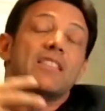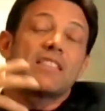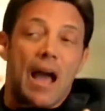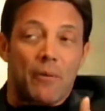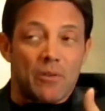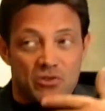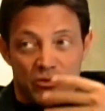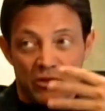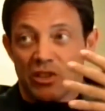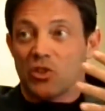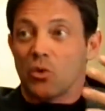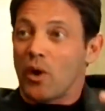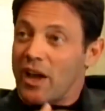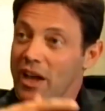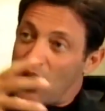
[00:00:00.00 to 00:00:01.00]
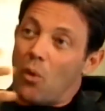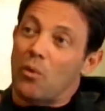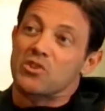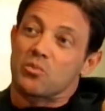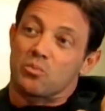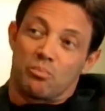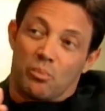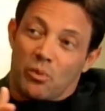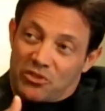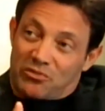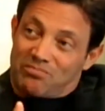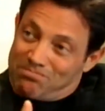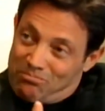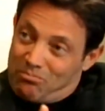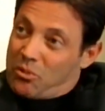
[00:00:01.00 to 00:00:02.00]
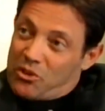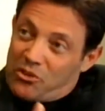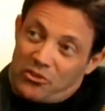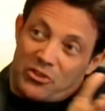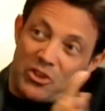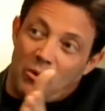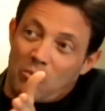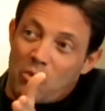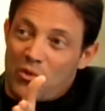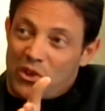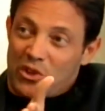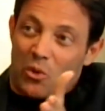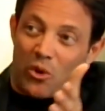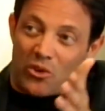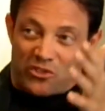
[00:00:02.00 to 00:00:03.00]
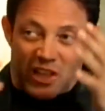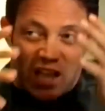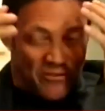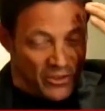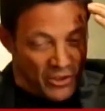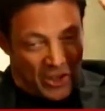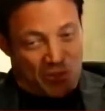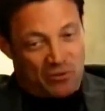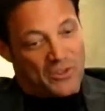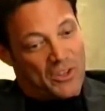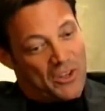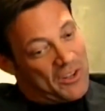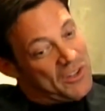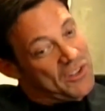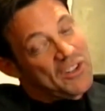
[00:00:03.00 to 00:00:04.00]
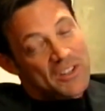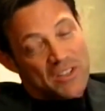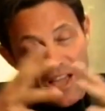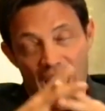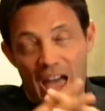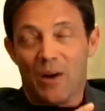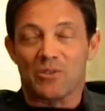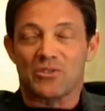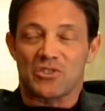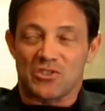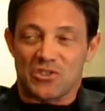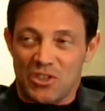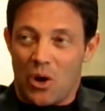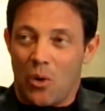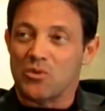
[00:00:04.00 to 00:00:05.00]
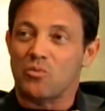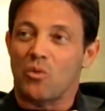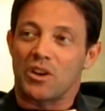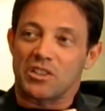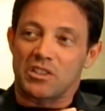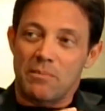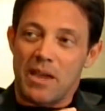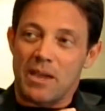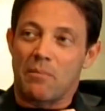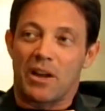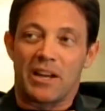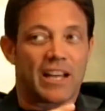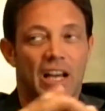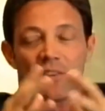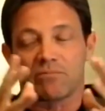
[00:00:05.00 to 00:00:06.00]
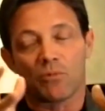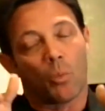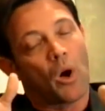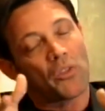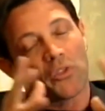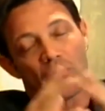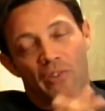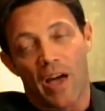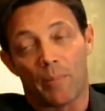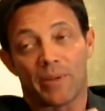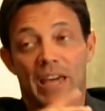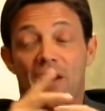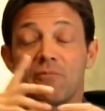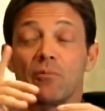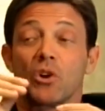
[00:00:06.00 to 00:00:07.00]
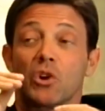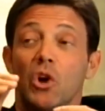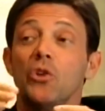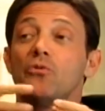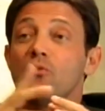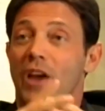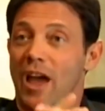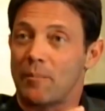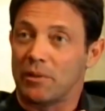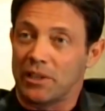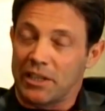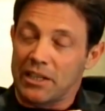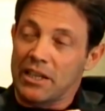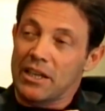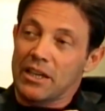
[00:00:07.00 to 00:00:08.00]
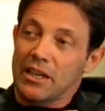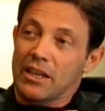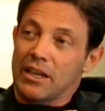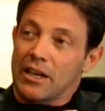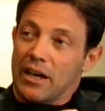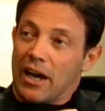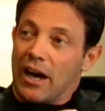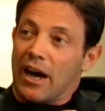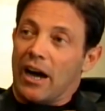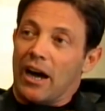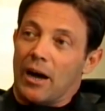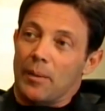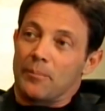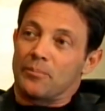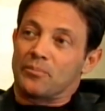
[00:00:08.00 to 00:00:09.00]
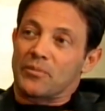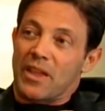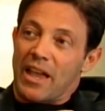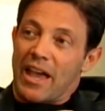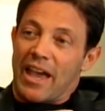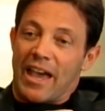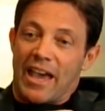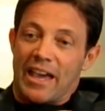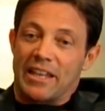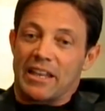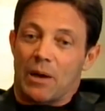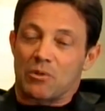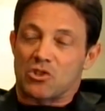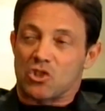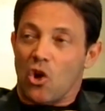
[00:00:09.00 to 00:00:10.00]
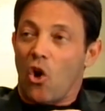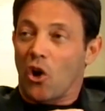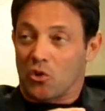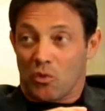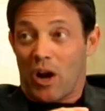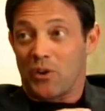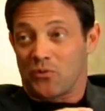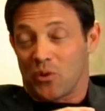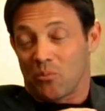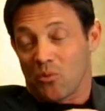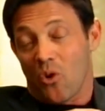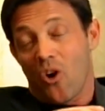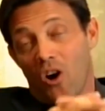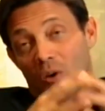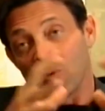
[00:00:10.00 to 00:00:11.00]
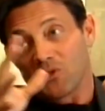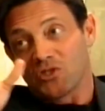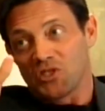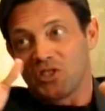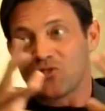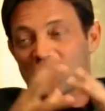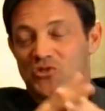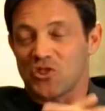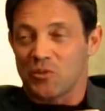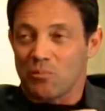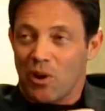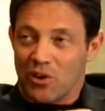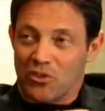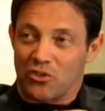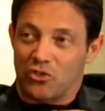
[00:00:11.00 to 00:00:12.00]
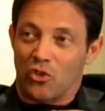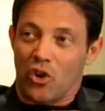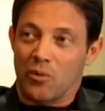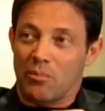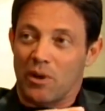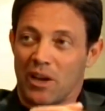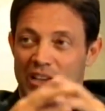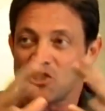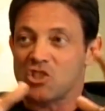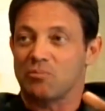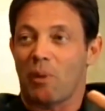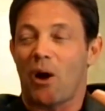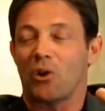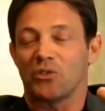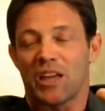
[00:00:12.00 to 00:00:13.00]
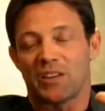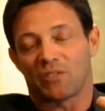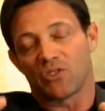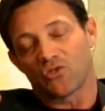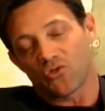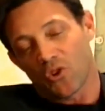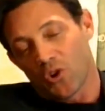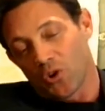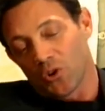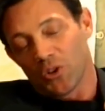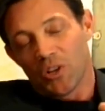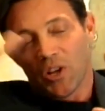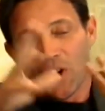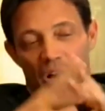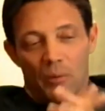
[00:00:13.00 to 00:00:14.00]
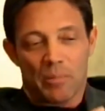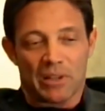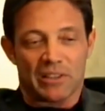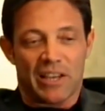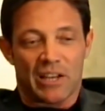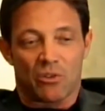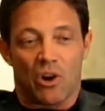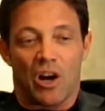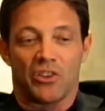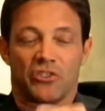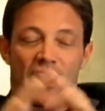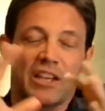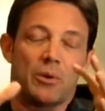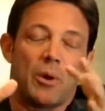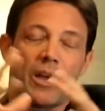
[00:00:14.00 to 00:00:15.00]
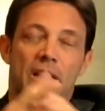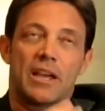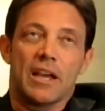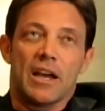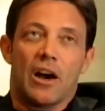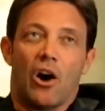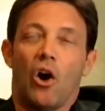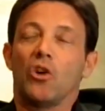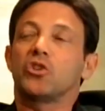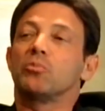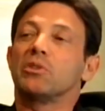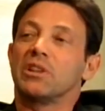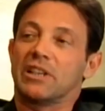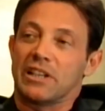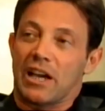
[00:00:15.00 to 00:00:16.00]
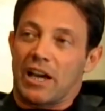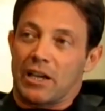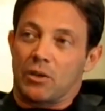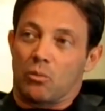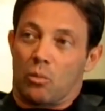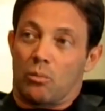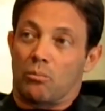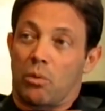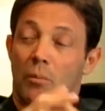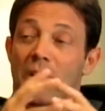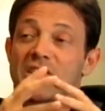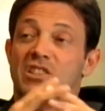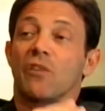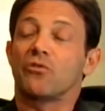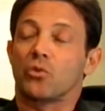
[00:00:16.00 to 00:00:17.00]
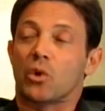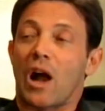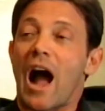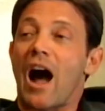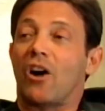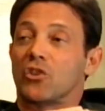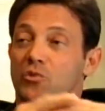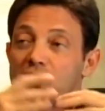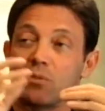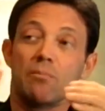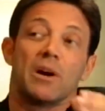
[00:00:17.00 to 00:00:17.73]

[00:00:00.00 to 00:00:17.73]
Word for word: that was really the way I always was, was you know, moving towards life. Looking At 16. The, yeah, I was just, you know, always wanted to make money. Didn't come from a wealthy family, came from a good family. Um, and I was taught right from wrong, which is an interesting part of the story, but I spiraled out of control a bit later on. So, anyway, ultimately, I put myself through college with the